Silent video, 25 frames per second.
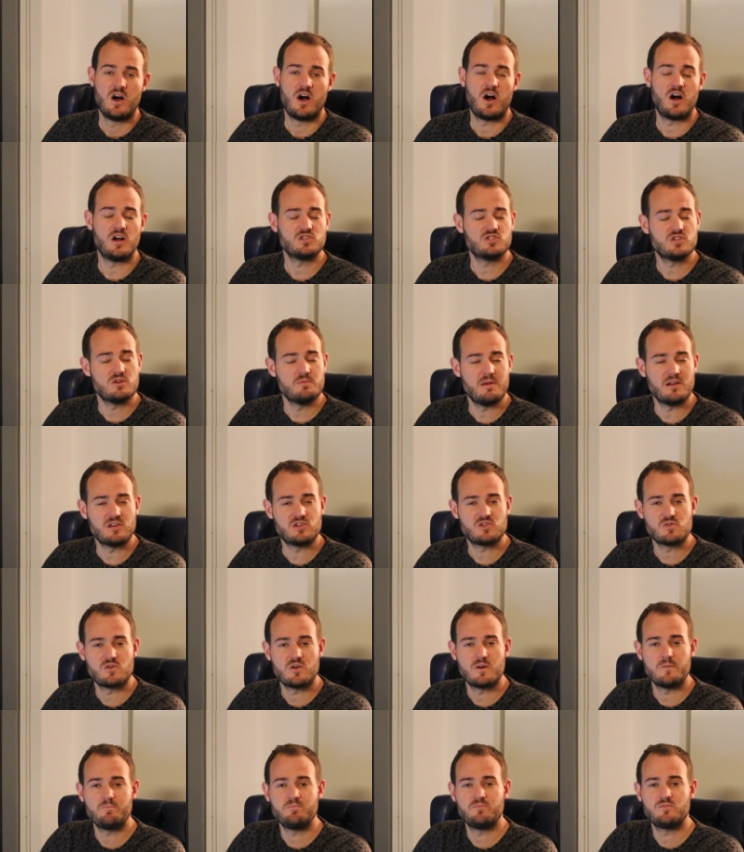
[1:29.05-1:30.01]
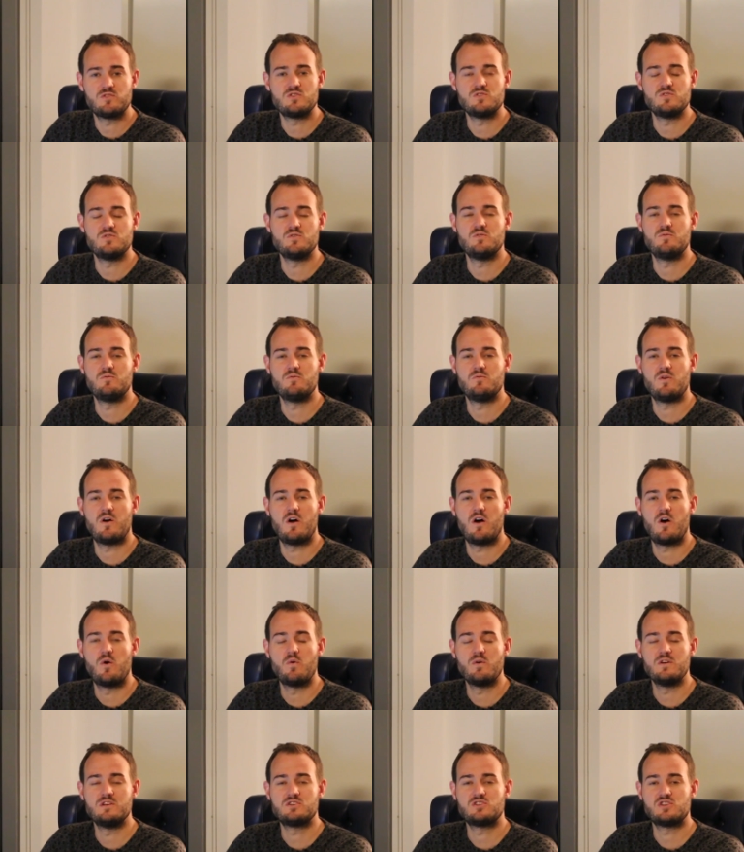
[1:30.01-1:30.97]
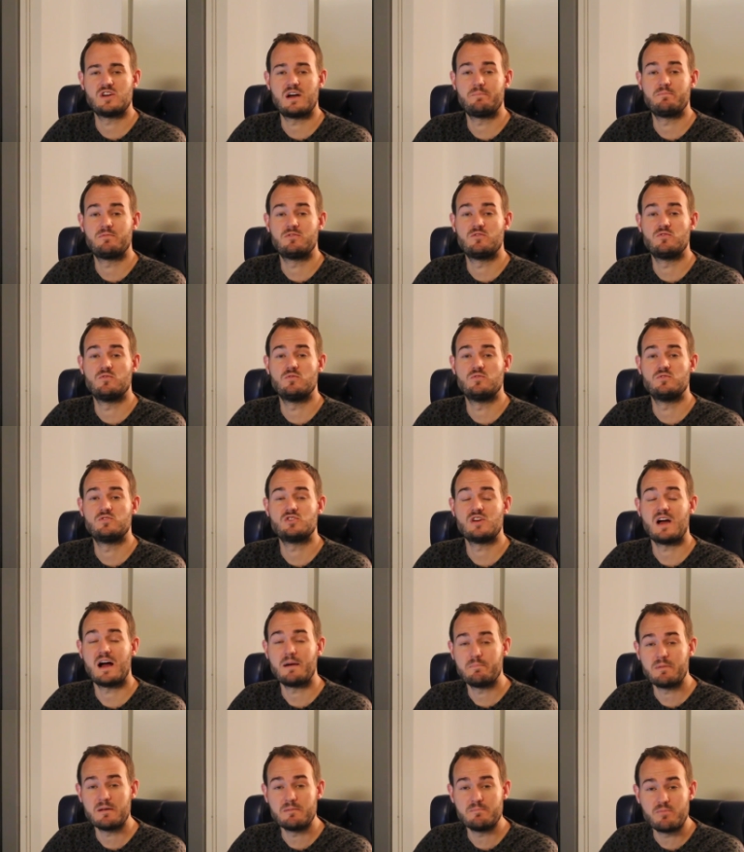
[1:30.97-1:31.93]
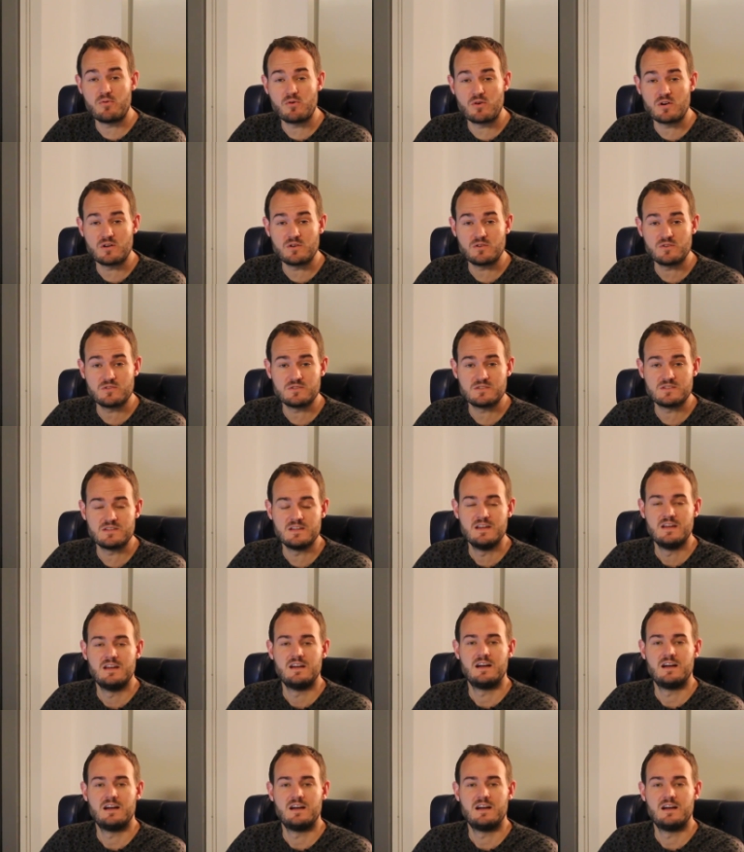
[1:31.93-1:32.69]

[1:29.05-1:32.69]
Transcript: Also, make sure to always shop through shopping portals.